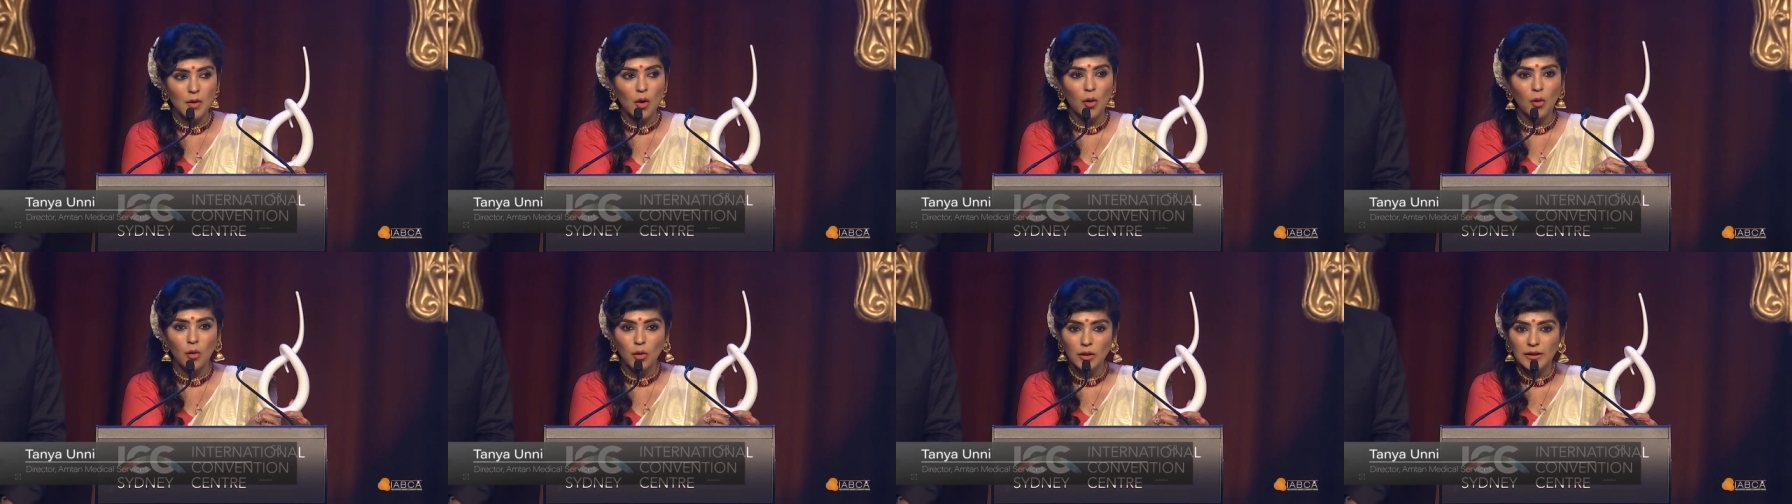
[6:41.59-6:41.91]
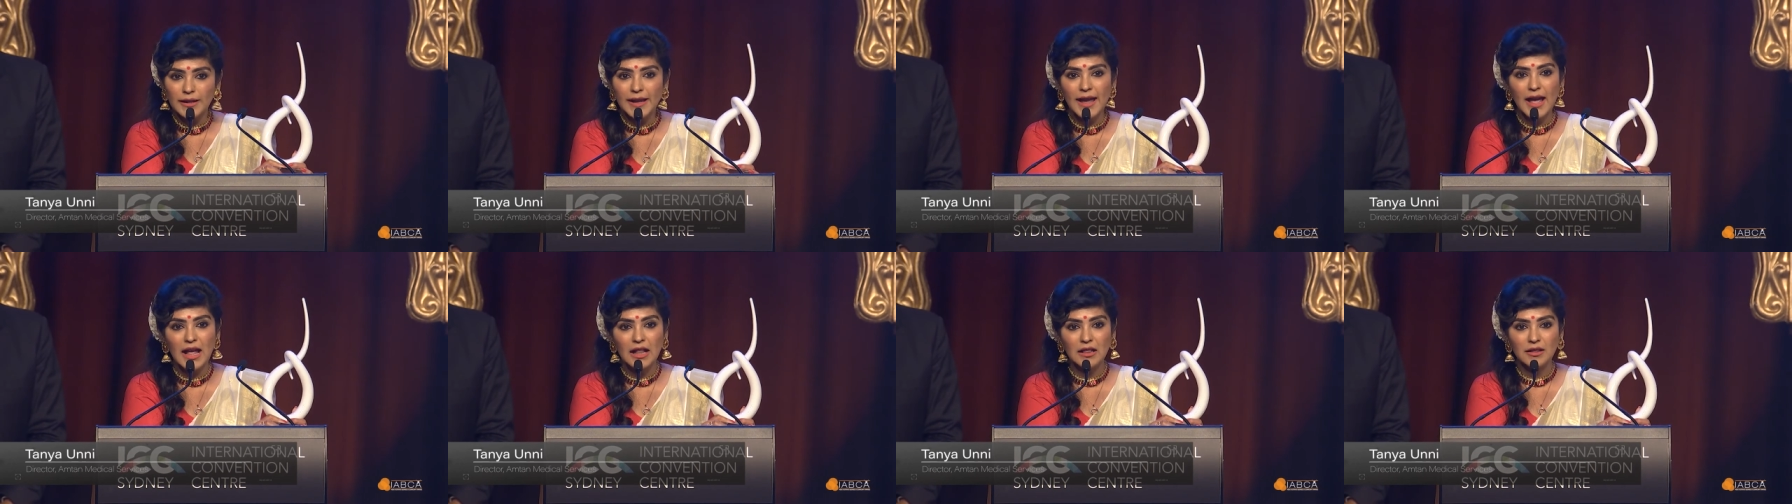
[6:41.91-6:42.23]
all
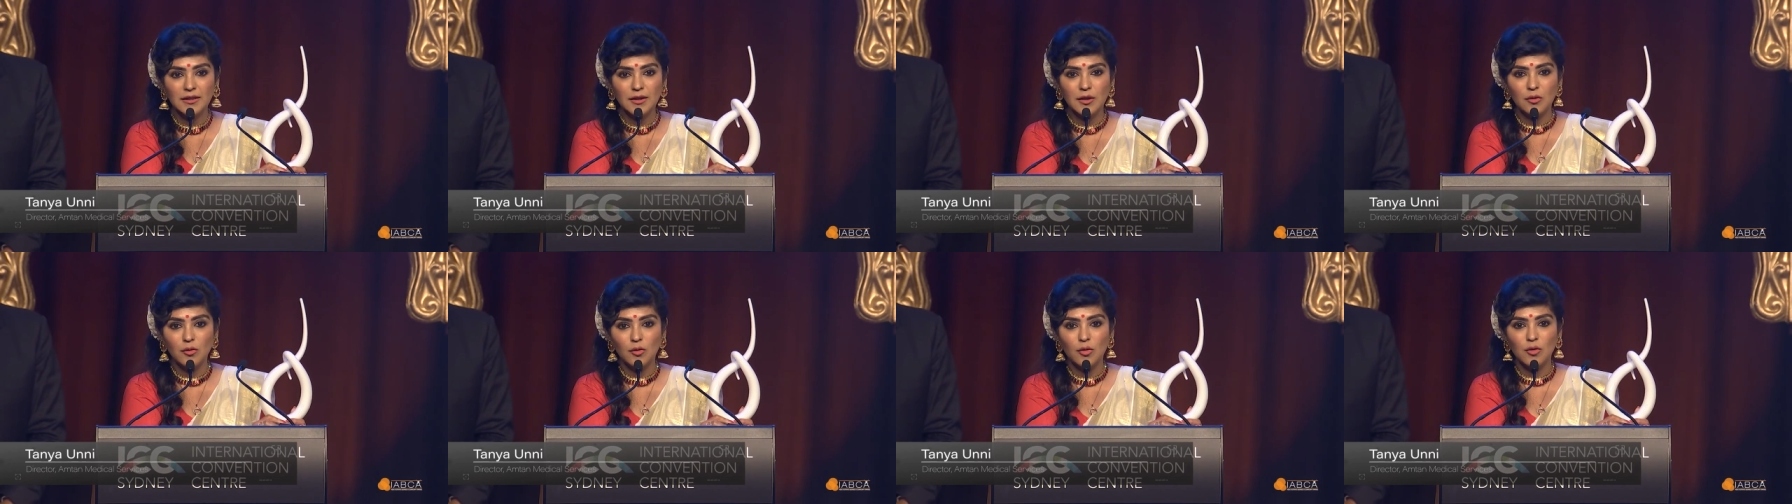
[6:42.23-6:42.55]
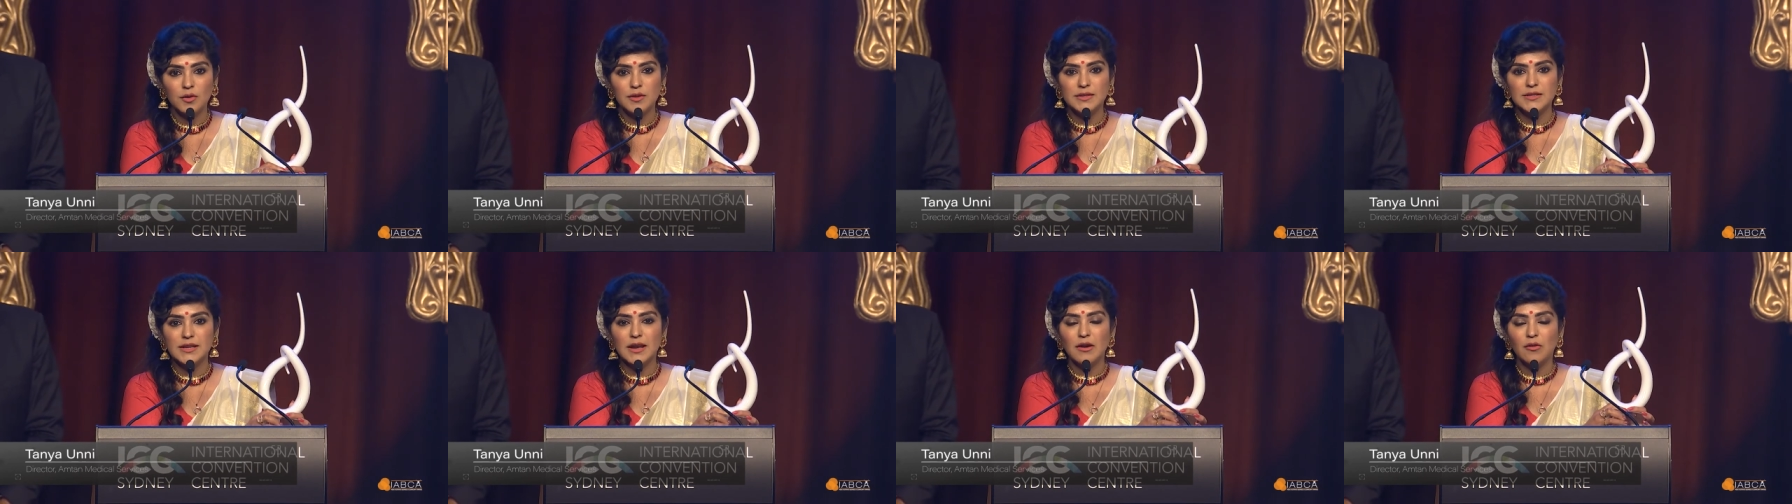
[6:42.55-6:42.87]
the health
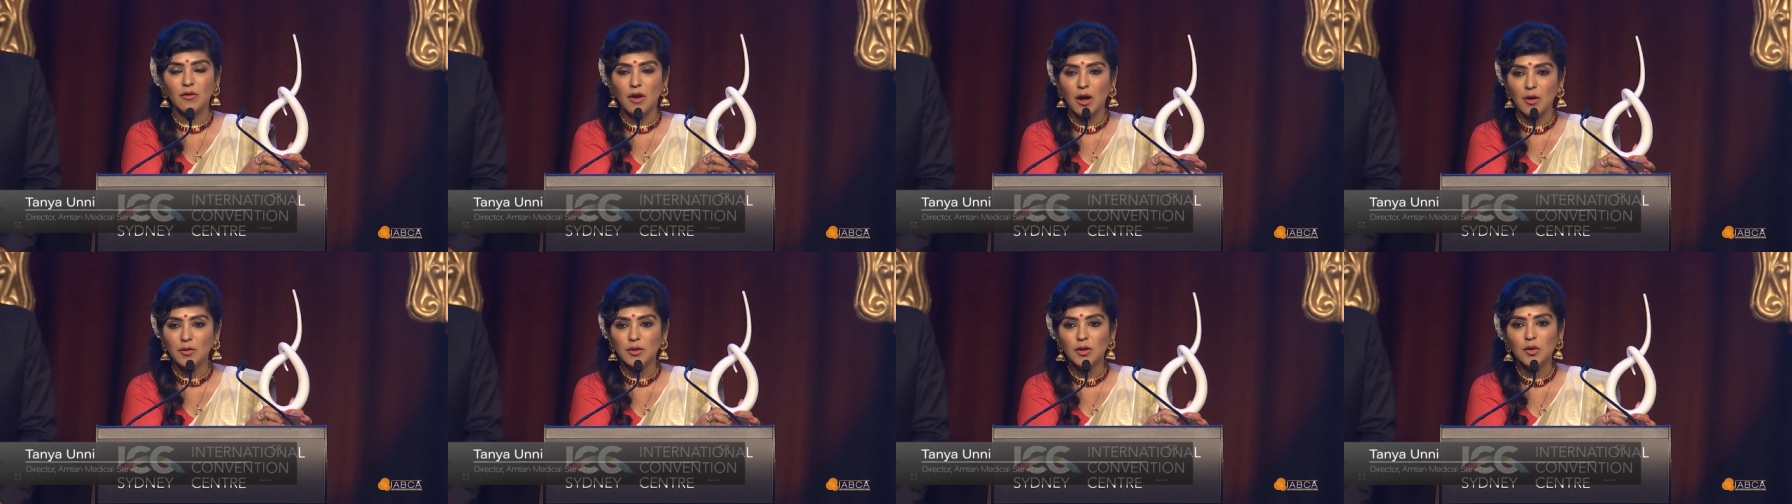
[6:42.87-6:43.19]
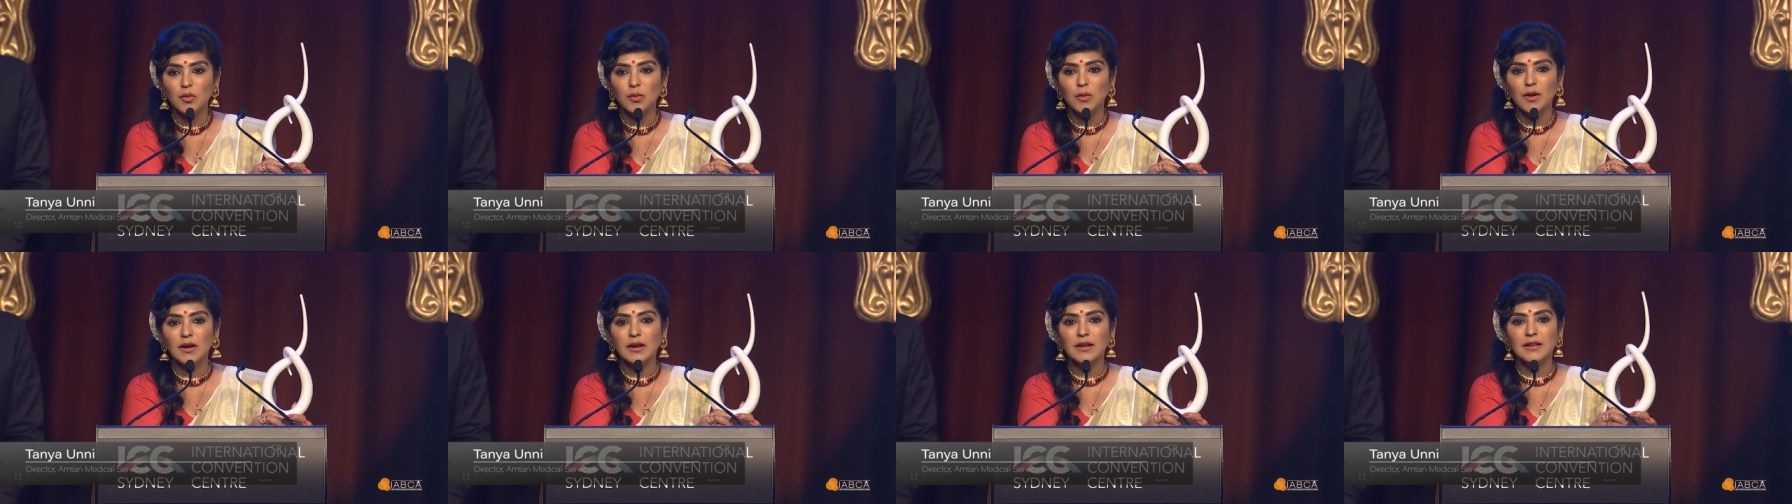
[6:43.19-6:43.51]
heroes around the
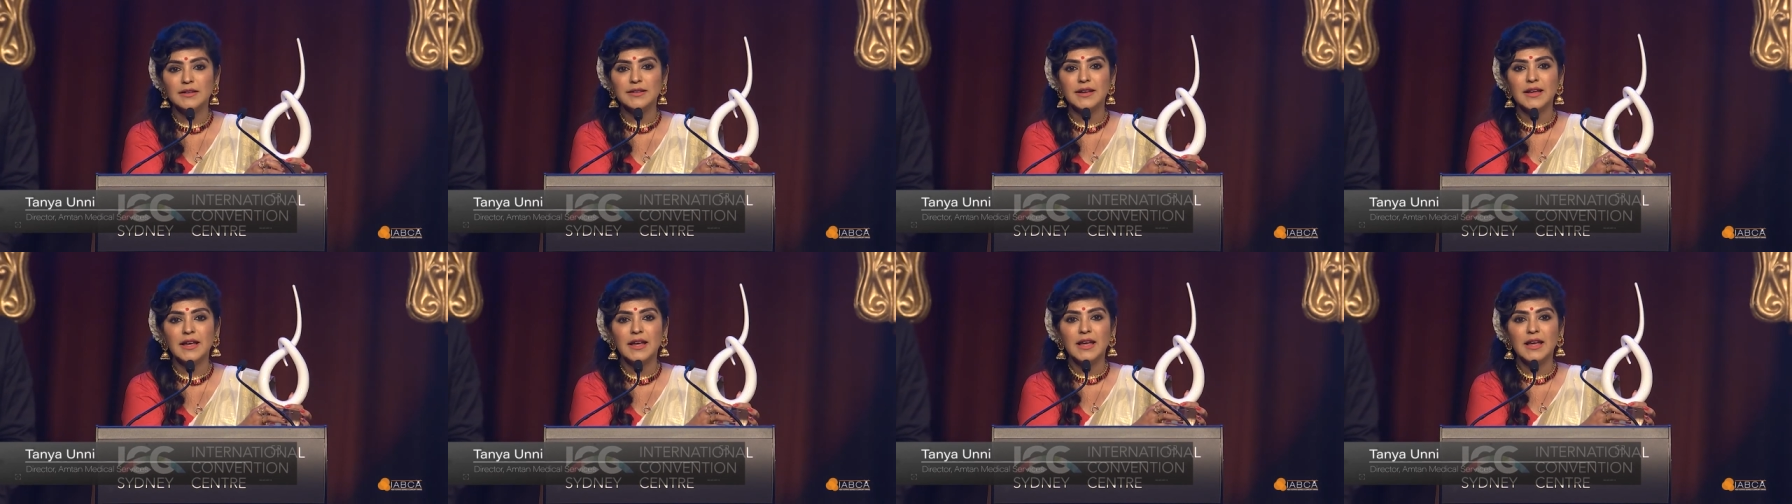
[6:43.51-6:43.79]
world,